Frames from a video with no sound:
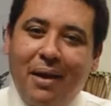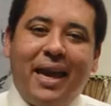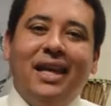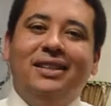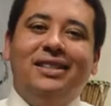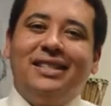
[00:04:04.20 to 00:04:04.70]

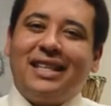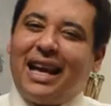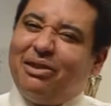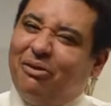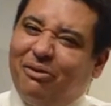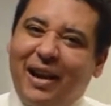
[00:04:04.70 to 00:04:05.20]
hills
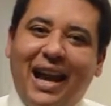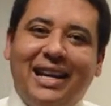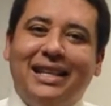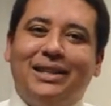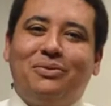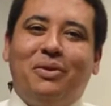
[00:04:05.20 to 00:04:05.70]
and
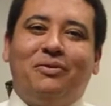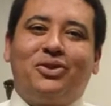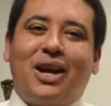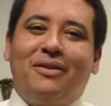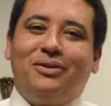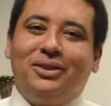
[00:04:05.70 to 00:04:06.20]
valleys, we've
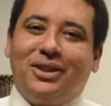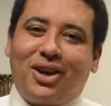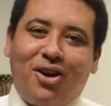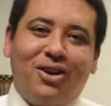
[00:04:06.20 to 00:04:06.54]
traveled the